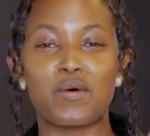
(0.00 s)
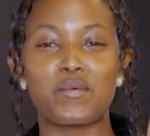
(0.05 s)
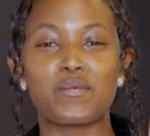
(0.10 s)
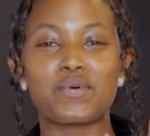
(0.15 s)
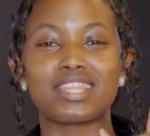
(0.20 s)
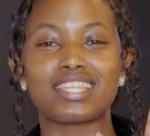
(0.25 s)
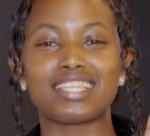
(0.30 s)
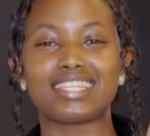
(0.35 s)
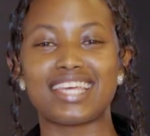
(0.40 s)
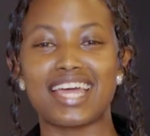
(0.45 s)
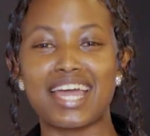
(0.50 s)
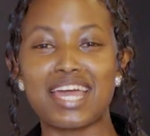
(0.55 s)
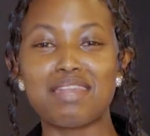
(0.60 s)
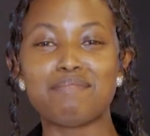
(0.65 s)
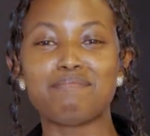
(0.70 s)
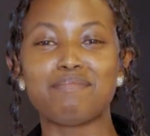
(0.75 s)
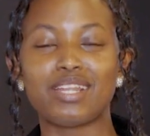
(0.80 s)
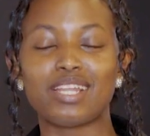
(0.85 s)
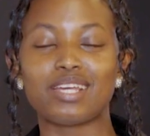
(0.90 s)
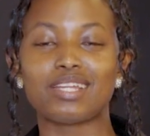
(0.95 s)
With
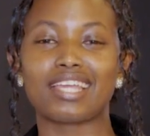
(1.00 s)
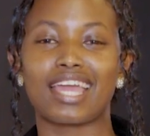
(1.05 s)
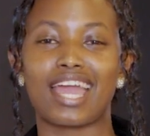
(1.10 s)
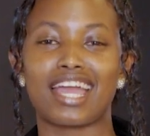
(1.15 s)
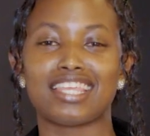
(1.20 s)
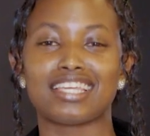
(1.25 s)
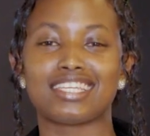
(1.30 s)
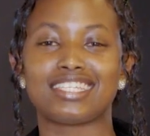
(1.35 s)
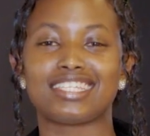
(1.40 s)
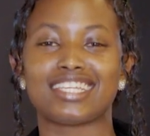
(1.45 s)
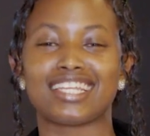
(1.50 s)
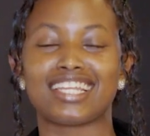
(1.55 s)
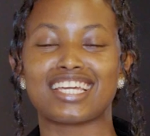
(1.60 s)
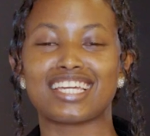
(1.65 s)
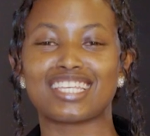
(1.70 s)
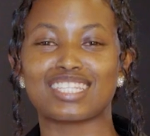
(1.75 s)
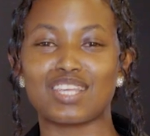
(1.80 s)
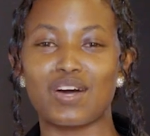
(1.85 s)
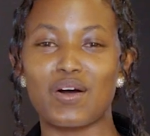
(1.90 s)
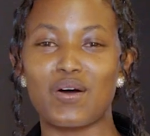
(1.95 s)
10 million Kenya
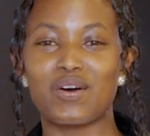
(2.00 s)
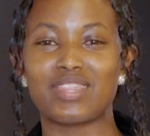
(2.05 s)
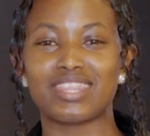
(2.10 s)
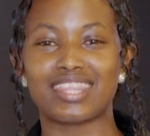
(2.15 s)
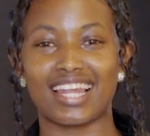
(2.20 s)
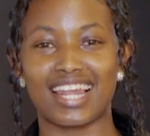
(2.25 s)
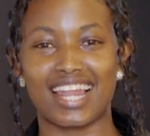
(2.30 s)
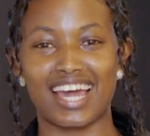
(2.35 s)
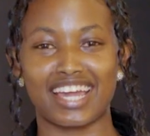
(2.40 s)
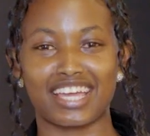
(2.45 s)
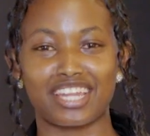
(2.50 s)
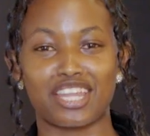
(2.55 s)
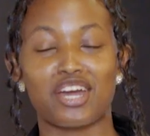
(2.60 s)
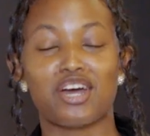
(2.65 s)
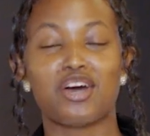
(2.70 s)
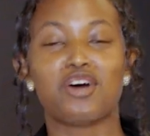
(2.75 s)
shillings on the line,